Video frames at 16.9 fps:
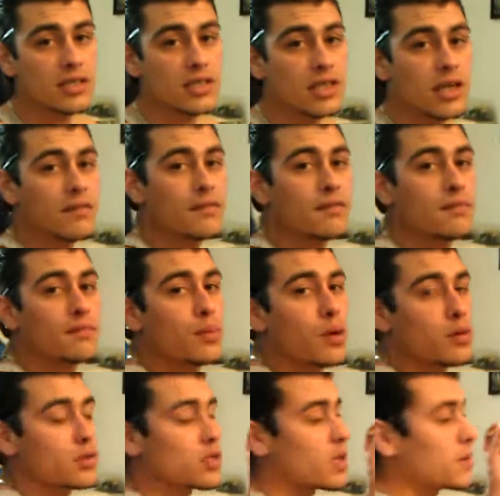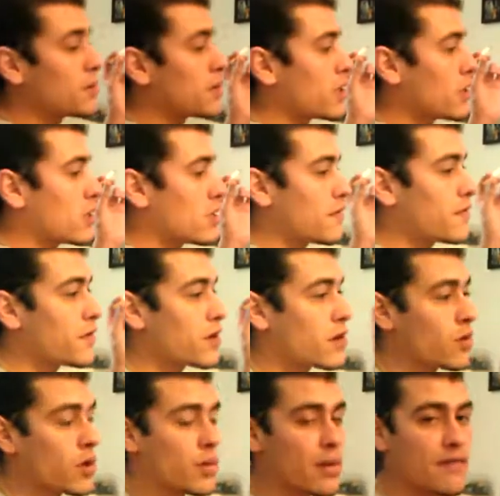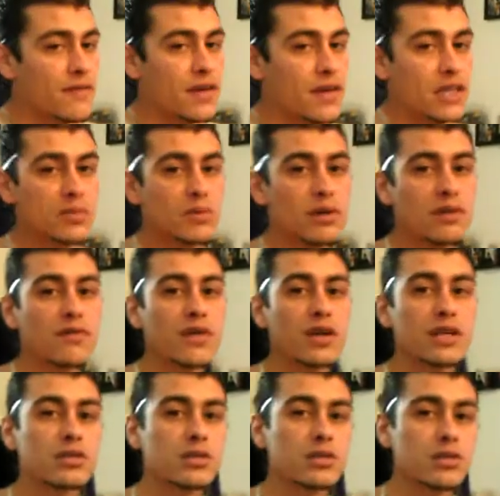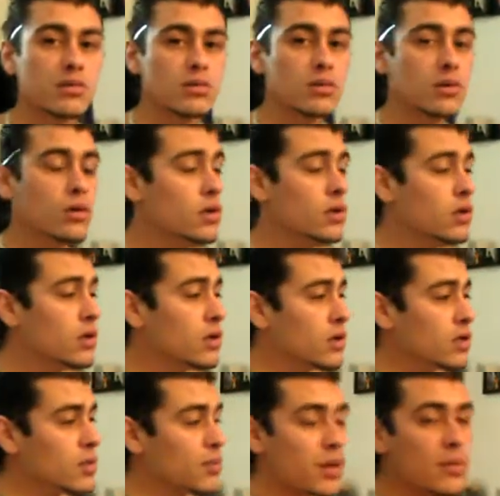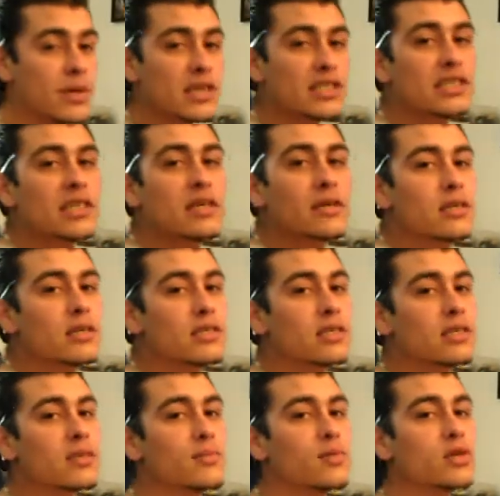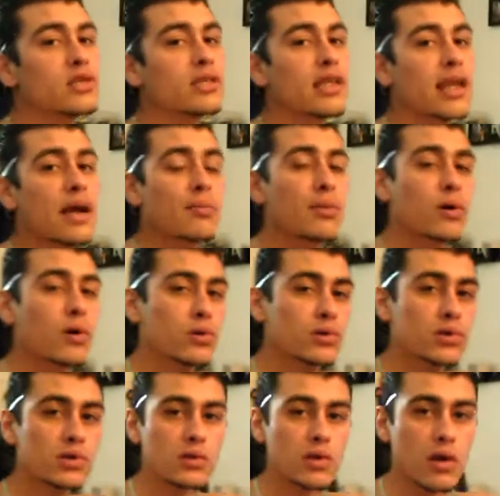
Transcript: that I've posted up there. And if you're one of my Facebook friends, you pretty much see the music that I post.